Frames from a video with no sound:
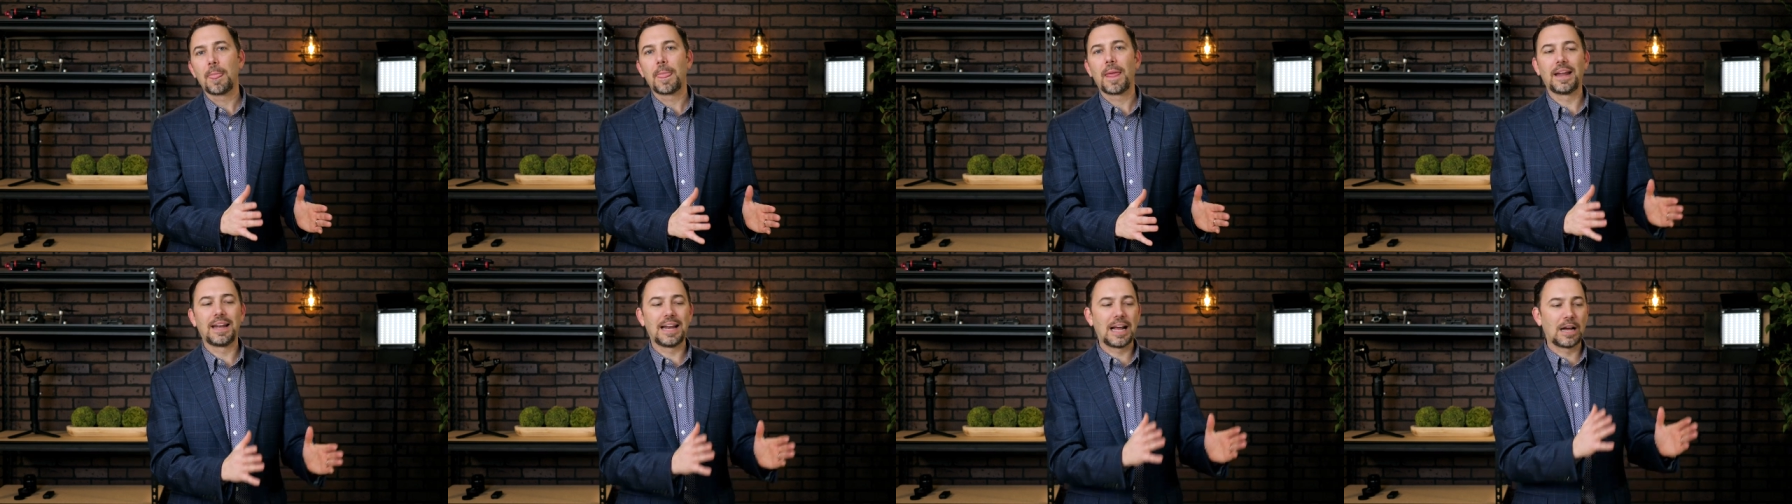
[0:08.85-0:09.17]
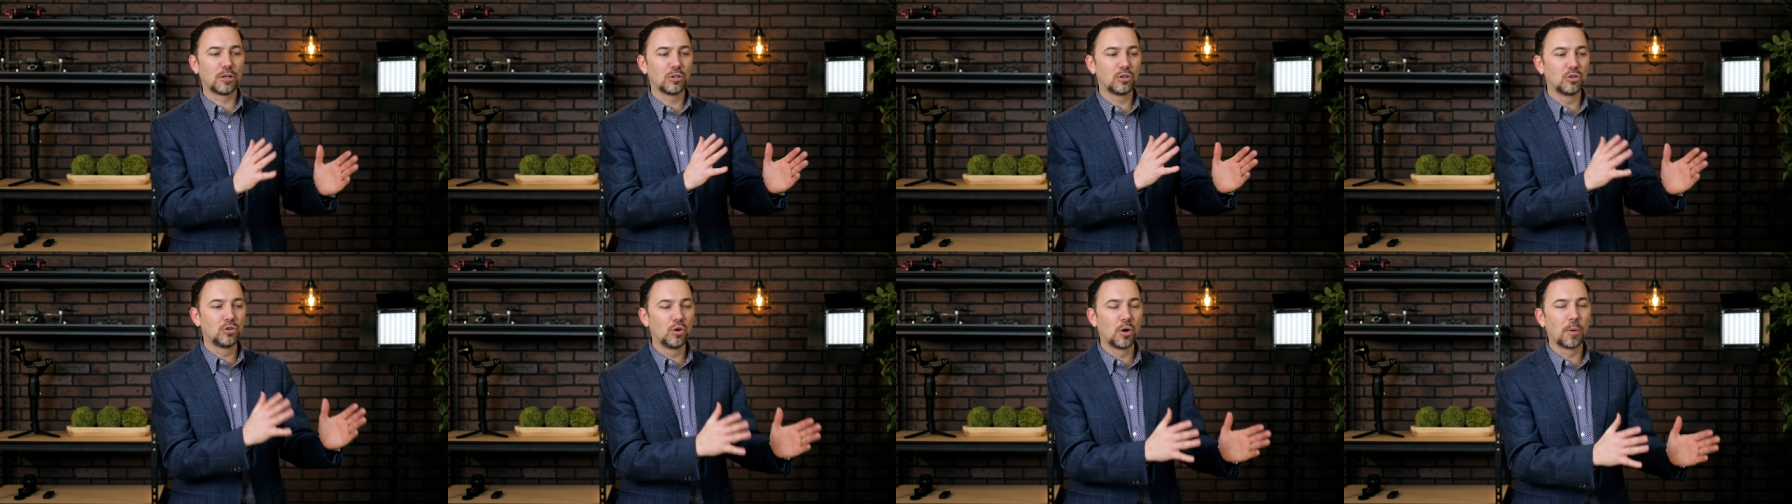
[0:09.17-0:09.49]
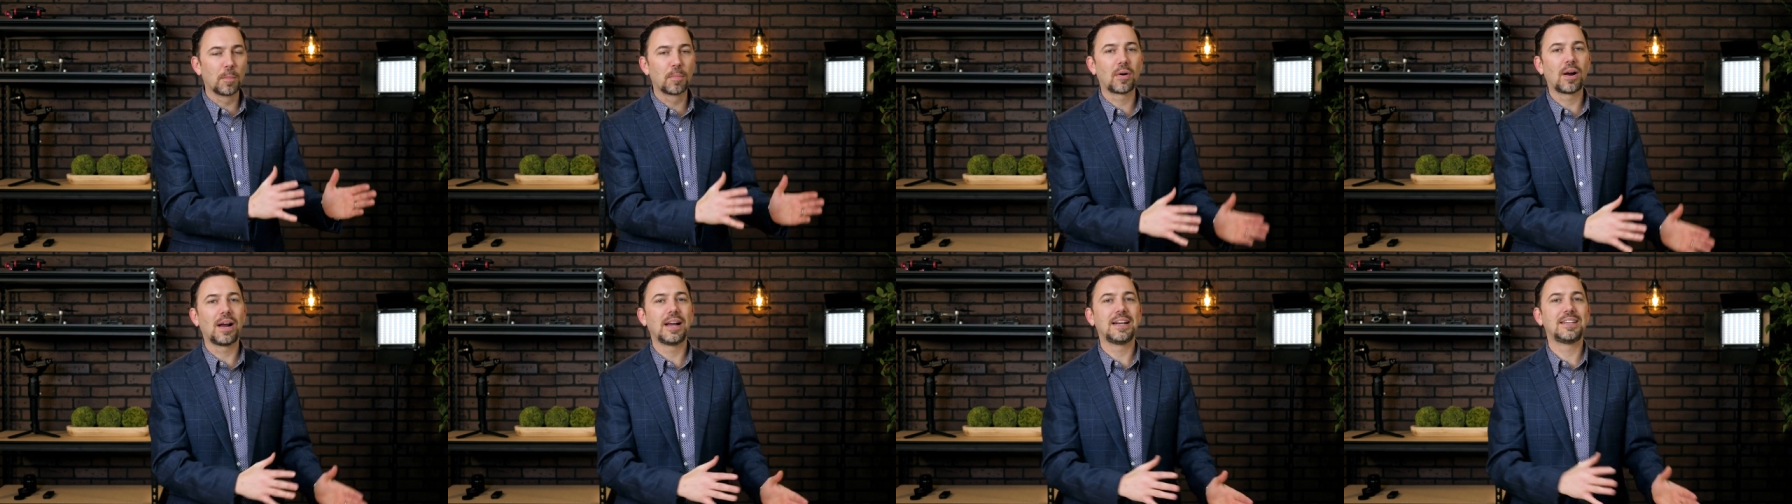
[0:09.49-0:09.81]
and how dual
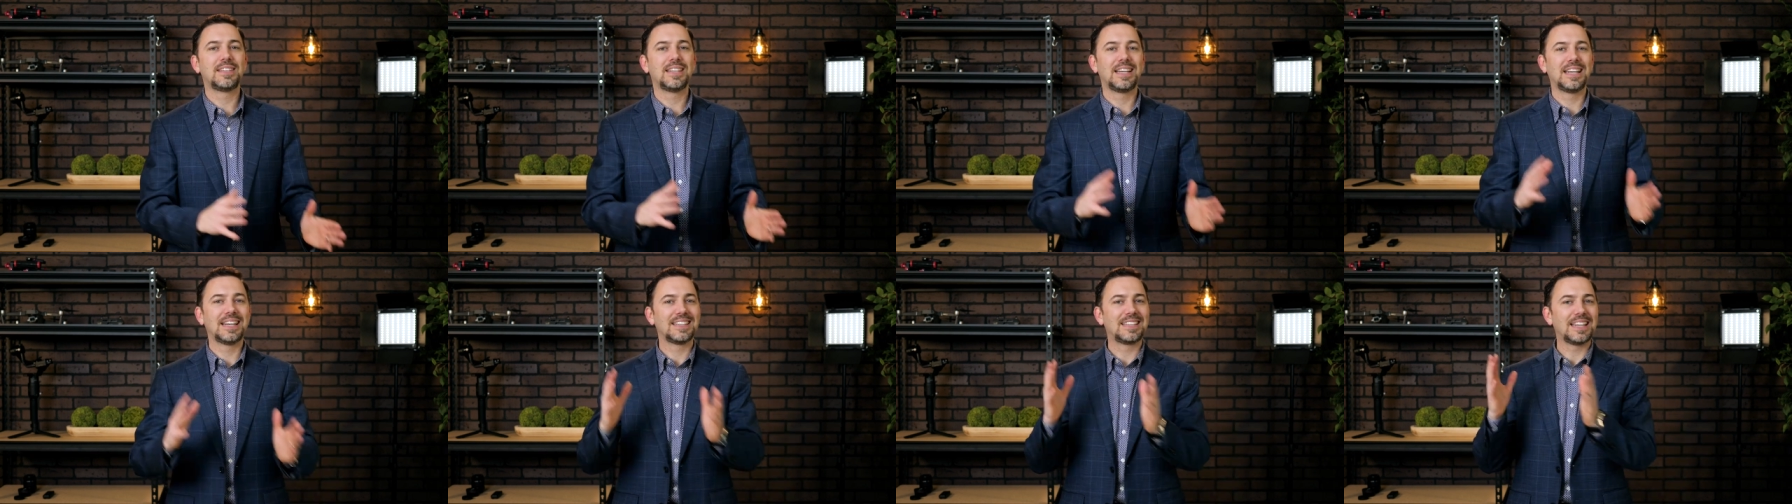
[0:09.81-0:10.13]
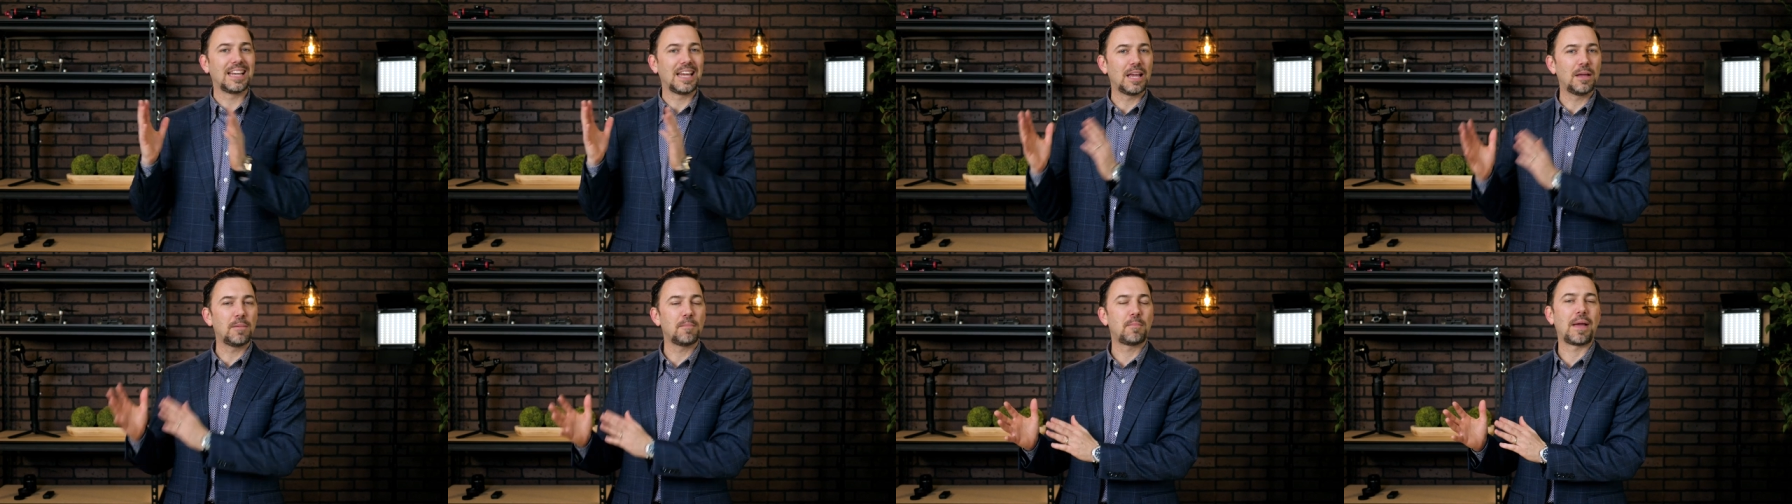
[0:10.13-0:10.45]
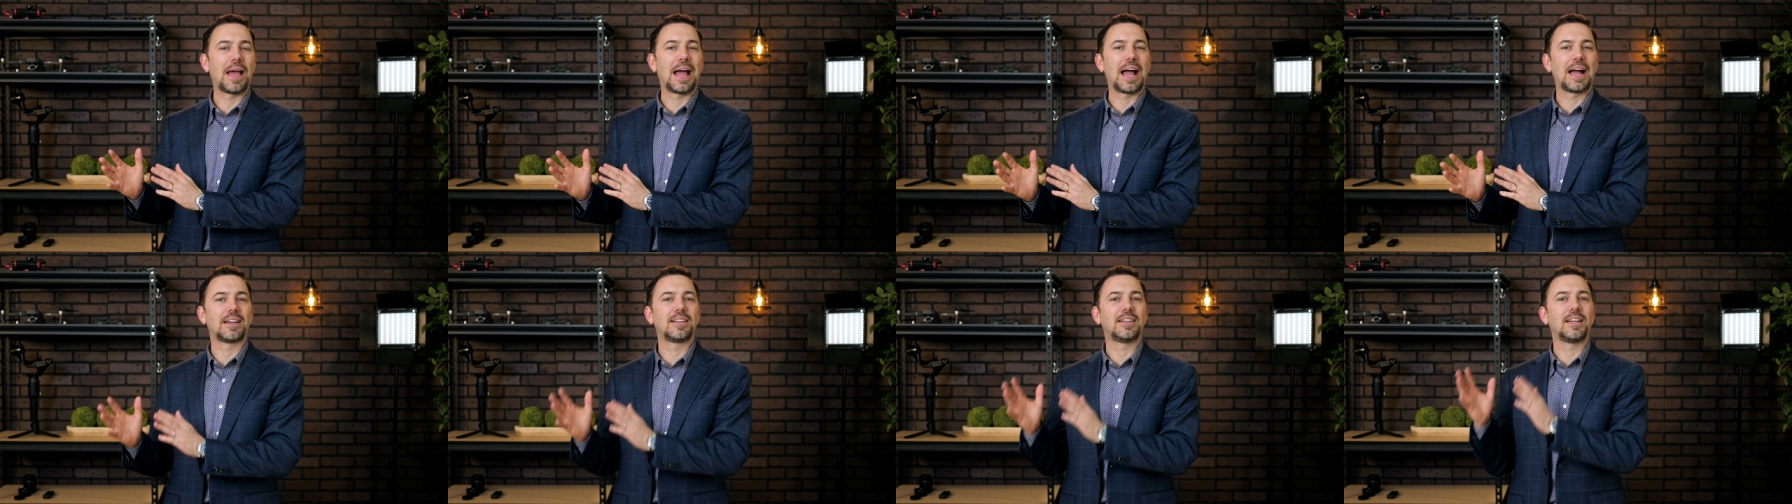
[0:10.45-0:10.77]
pricing is
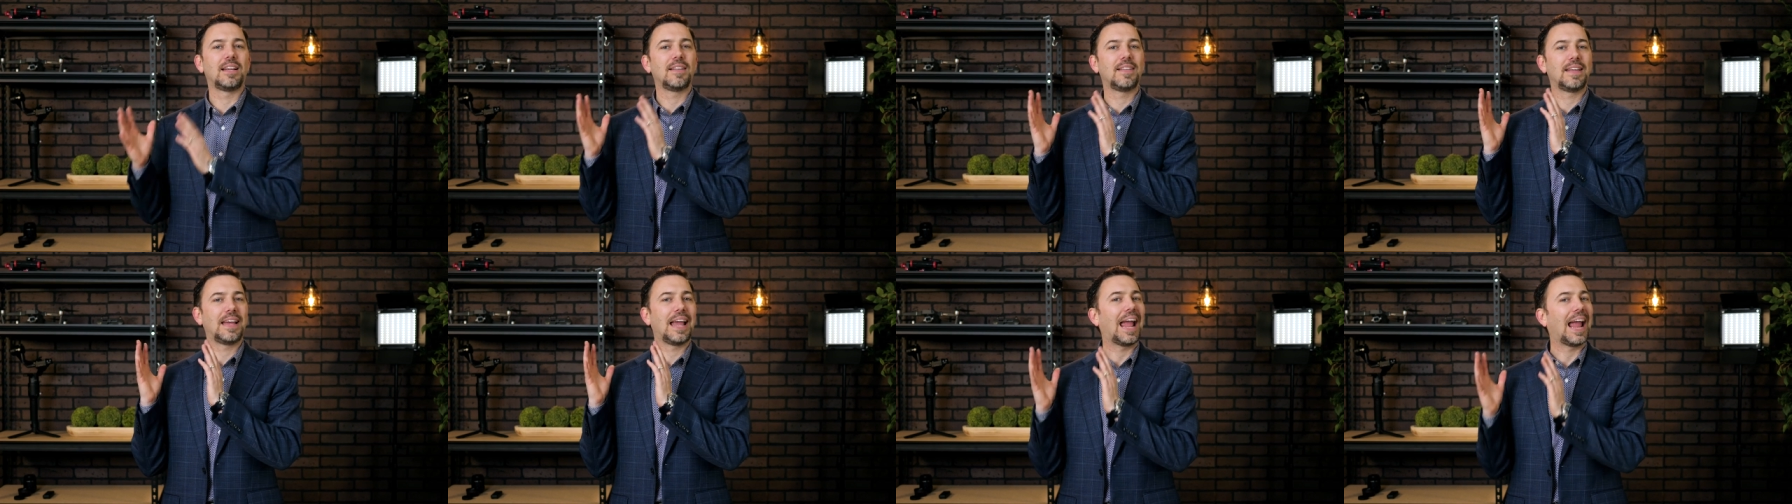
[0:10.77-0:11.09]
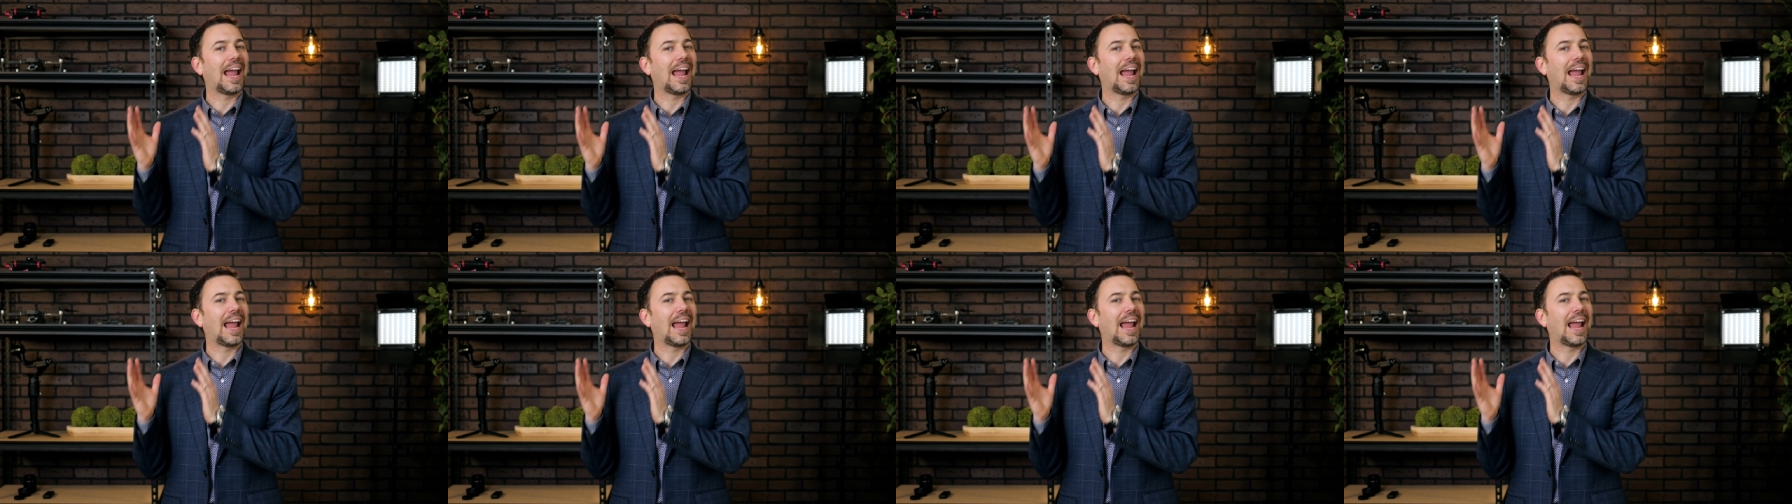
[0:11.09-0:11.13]
impacting the